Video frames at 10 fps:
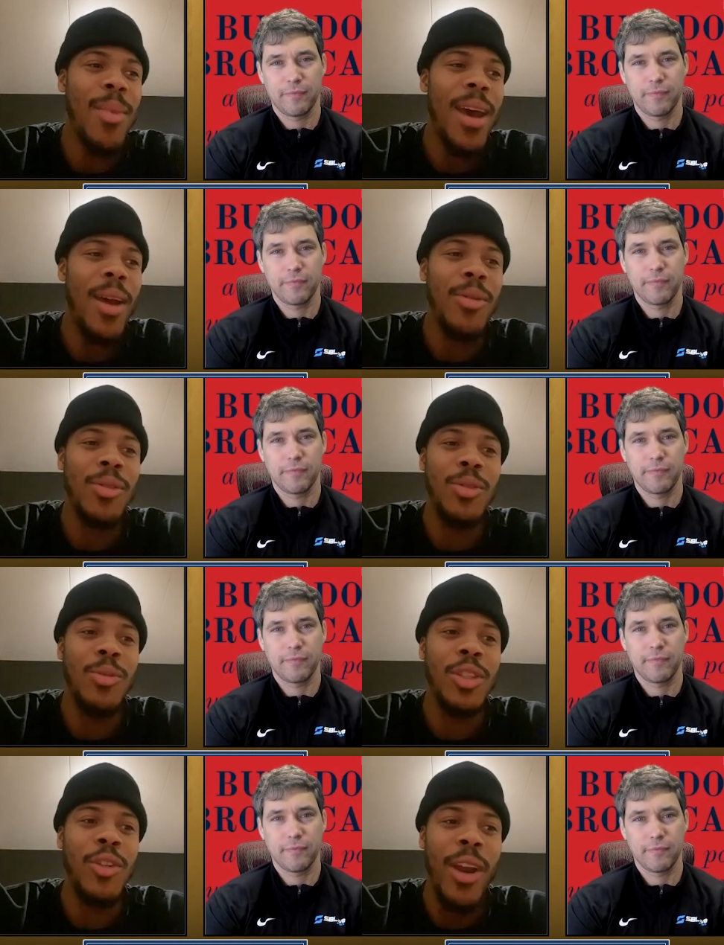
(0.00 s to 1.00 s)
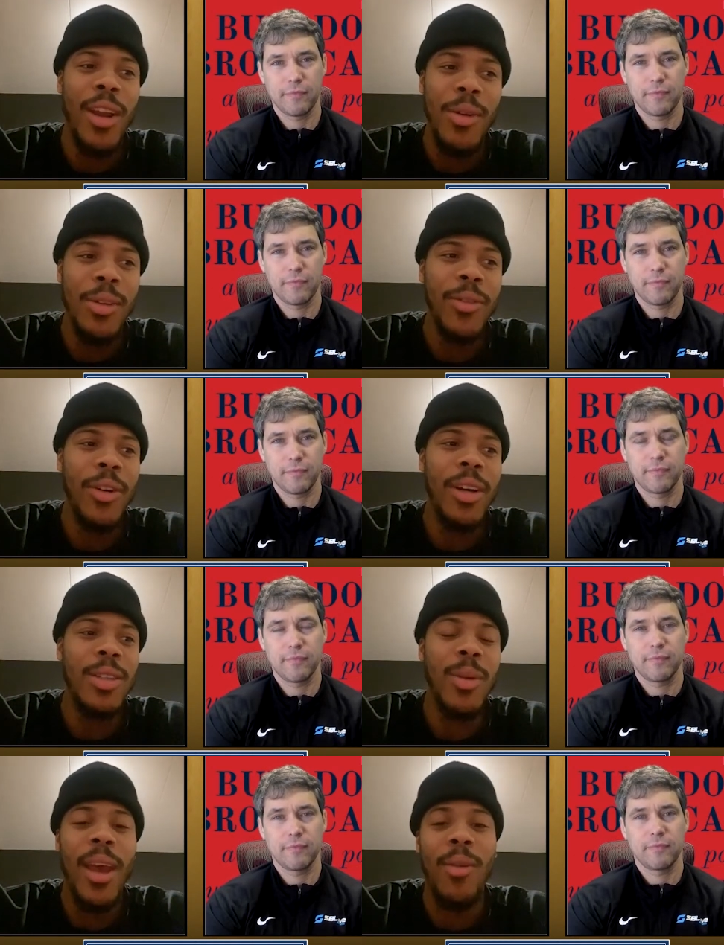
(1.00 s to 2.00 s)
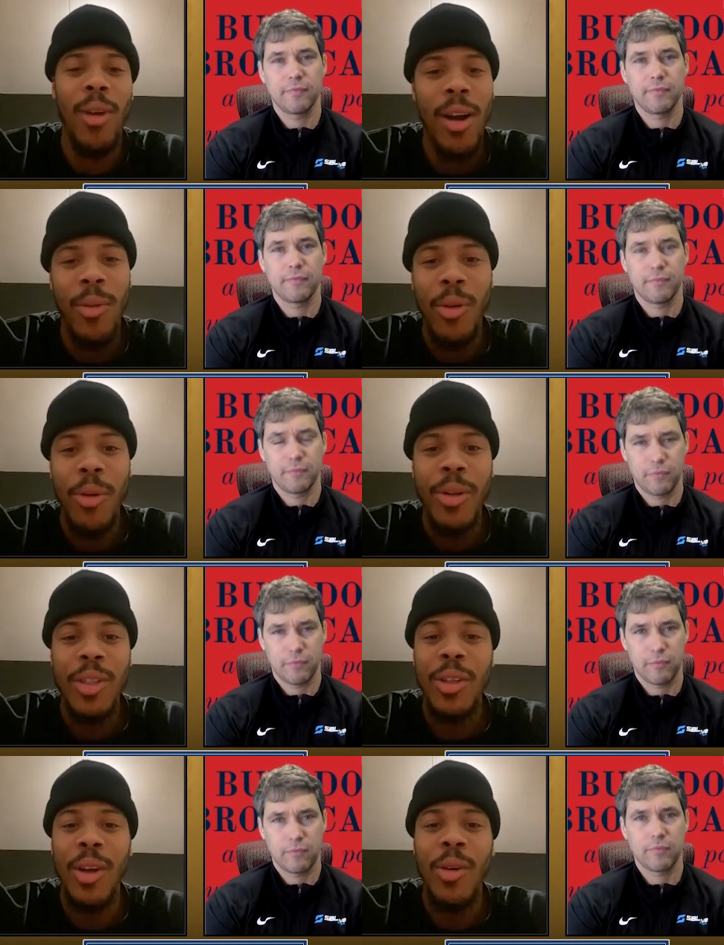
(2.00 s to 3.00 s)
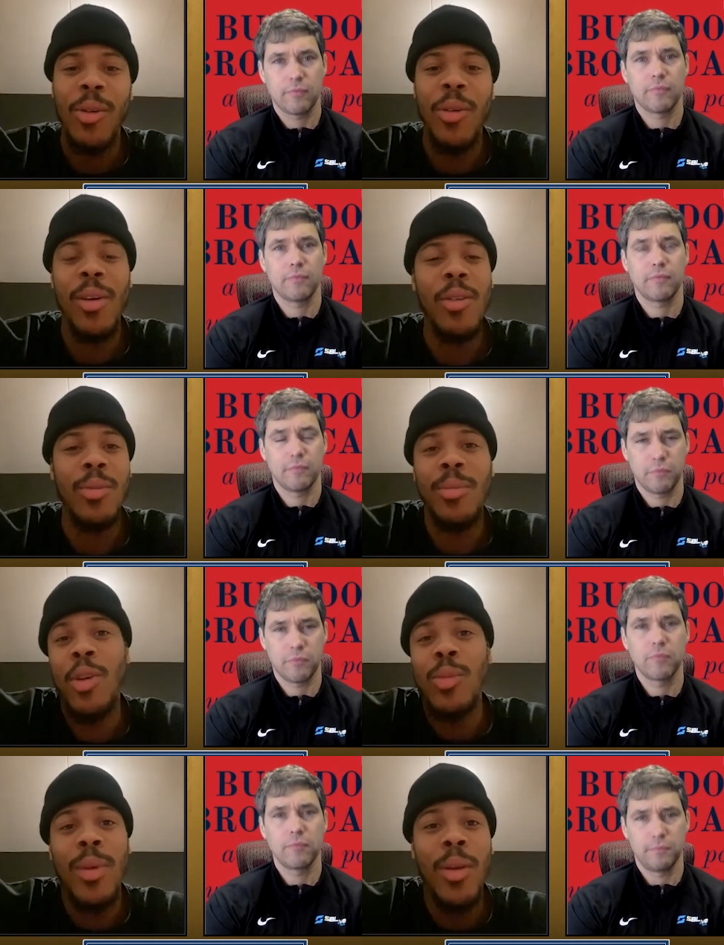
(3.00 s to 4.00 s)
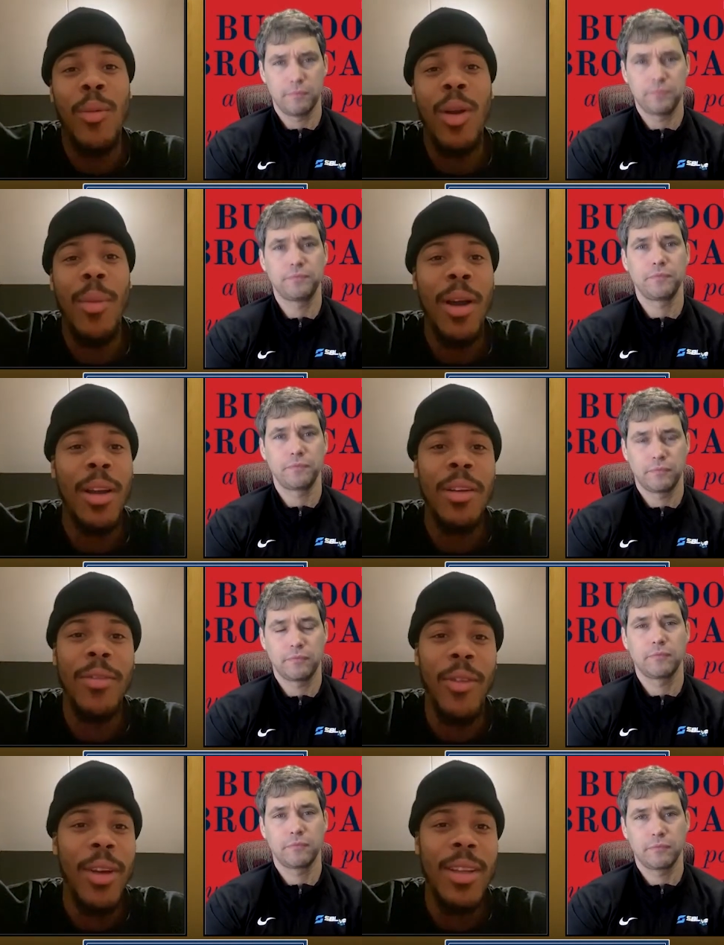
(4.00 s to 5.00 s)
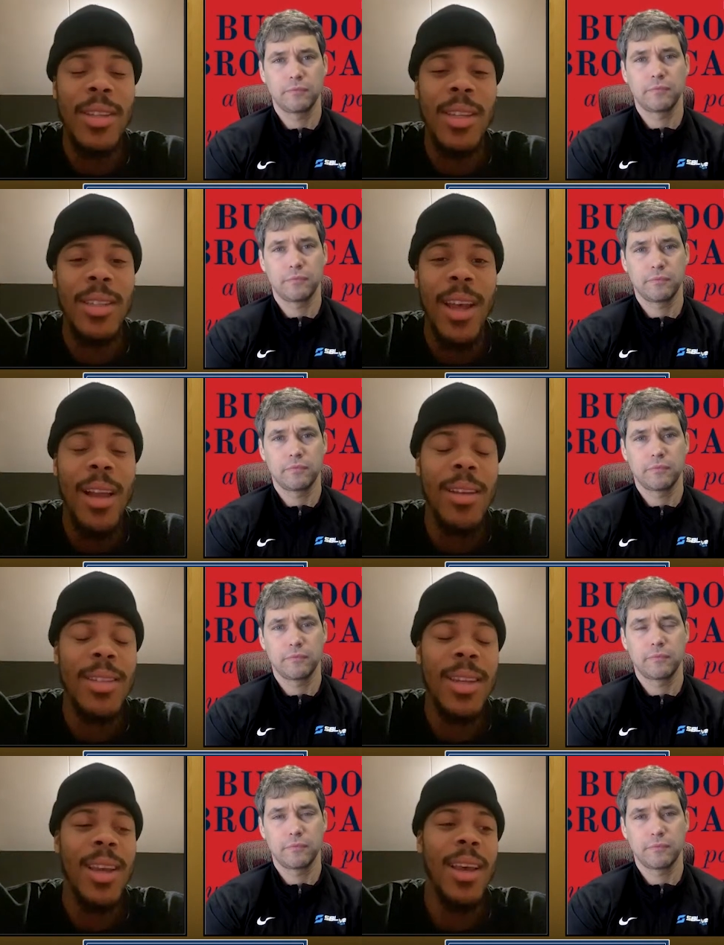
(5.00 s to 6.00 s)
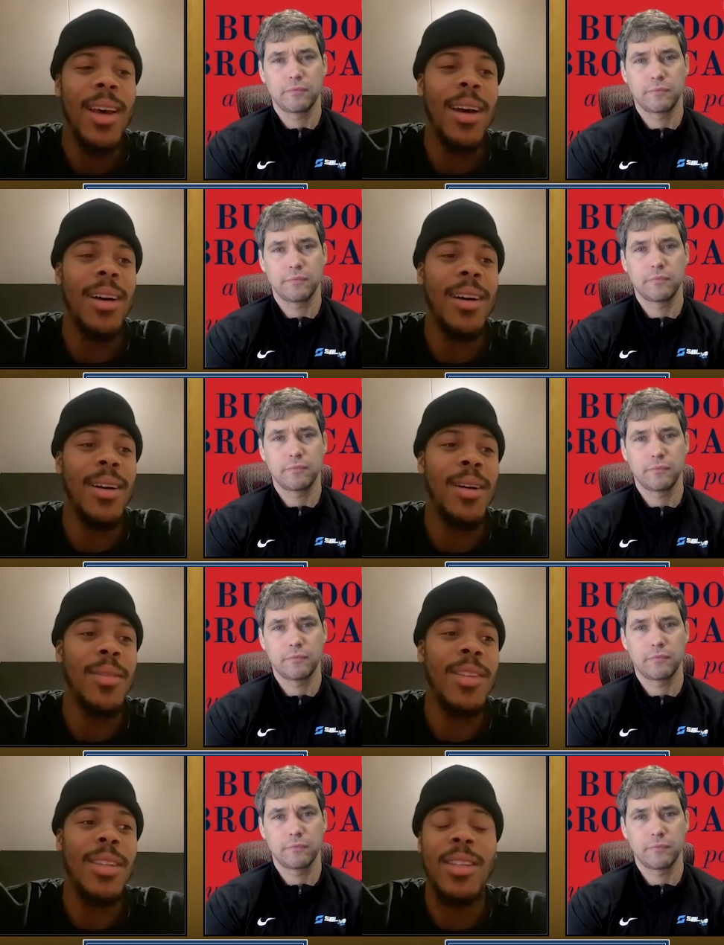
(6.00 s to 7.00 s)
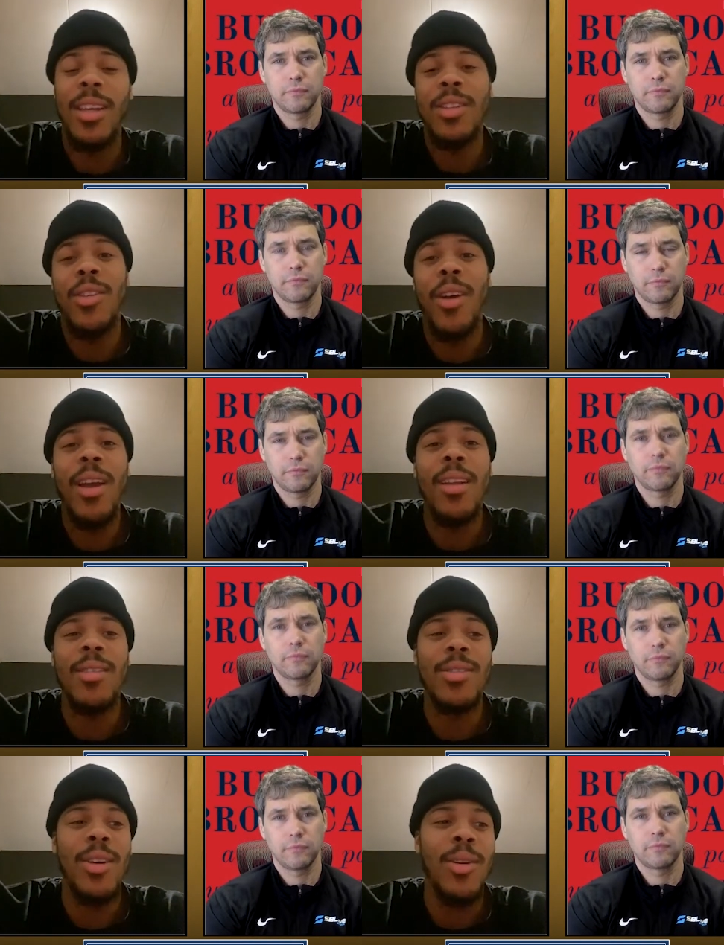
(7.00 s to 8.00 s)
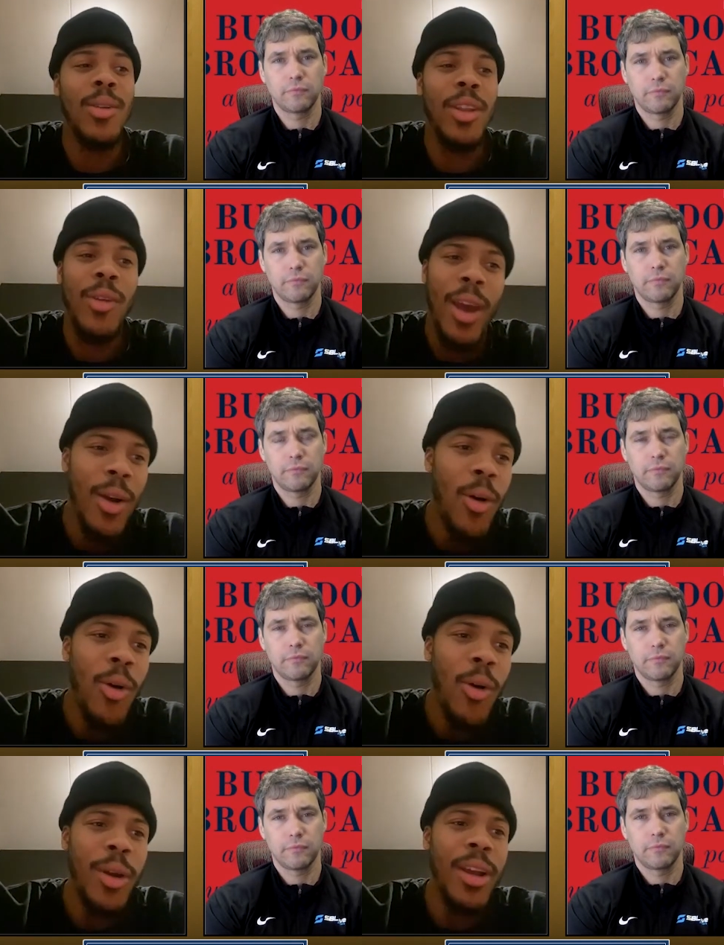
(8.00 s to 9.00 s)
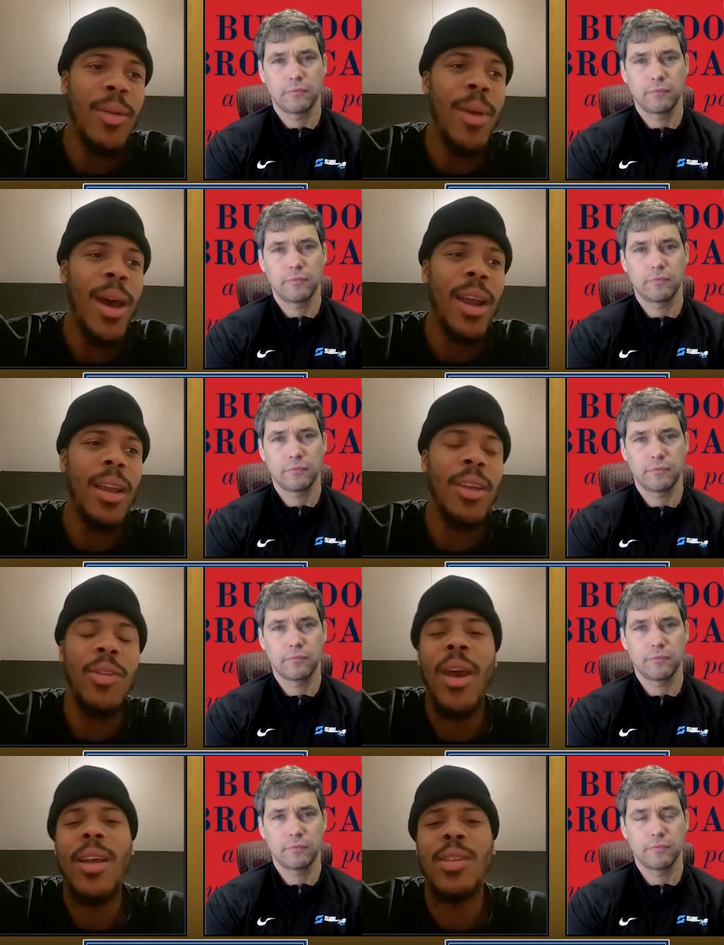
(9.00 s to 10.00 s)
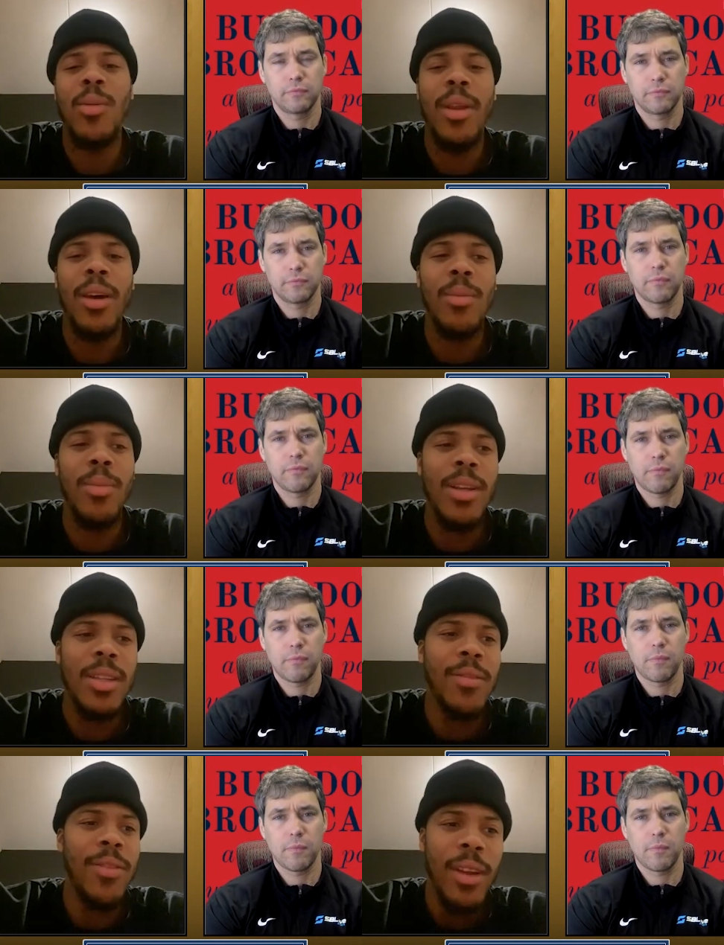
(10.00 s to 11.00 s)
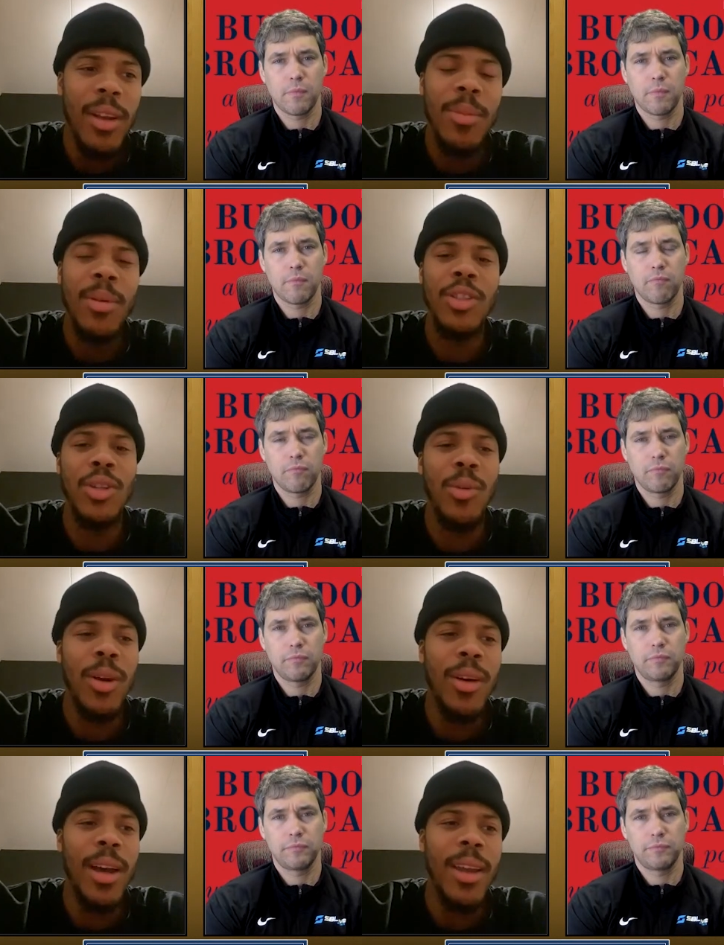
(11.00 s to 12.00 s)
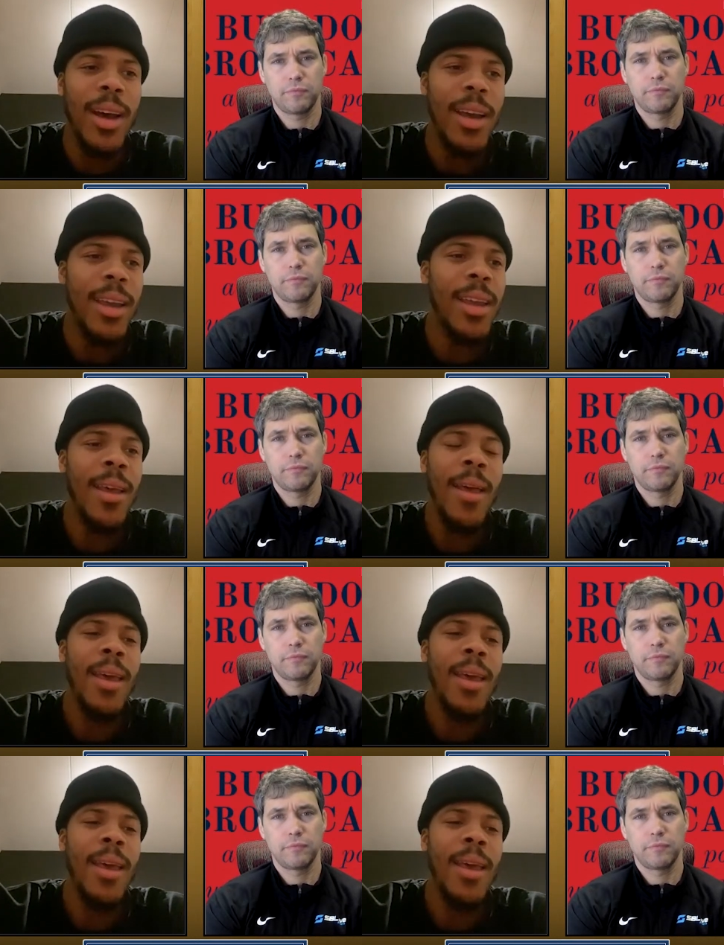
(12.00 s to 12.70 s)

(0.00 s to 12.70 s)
Speaker 1: back, which was great news for us. We had Ryan Weiridge, who's been one of my good friends since Dallas, since the sixth grade. And so then you had Corey come back, and then you had so many other pieces, Phillip, Joel, Ayayi,